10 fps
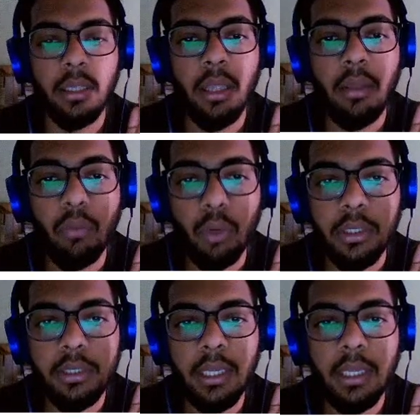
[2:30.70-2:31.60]
What
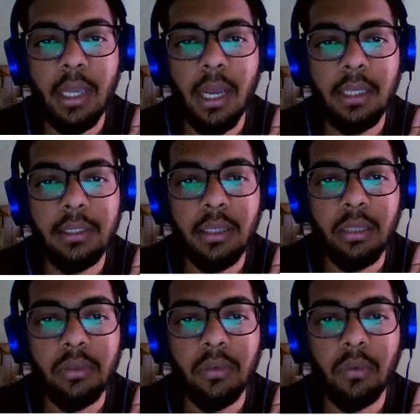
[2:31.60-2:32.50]
is I? I
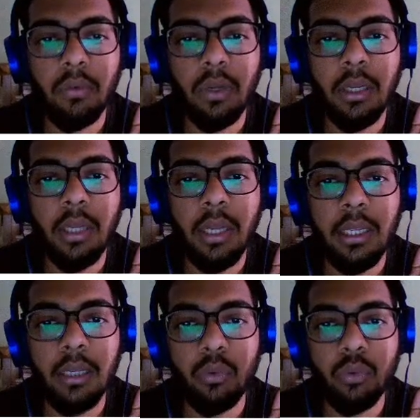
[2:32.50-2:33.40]
starts from 1 and I
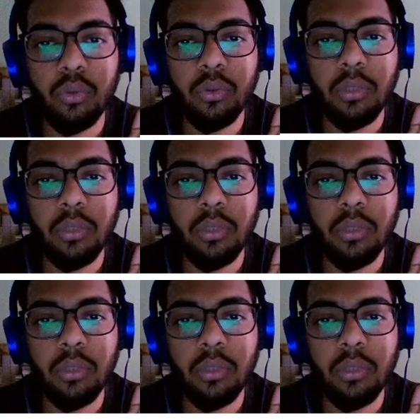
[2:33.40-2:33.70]
goes